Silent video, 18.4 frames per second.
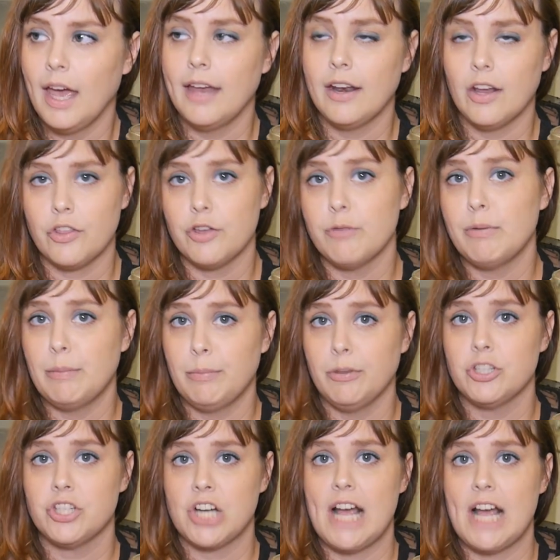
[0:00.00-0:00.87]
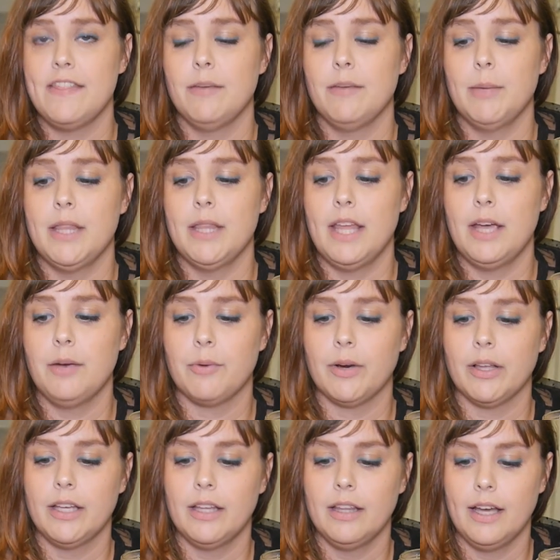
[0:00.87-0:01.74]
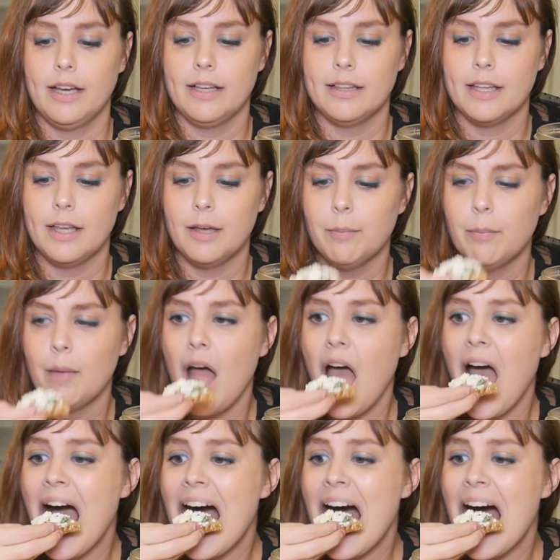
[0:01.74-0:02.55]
And other people tried them and they really liked them.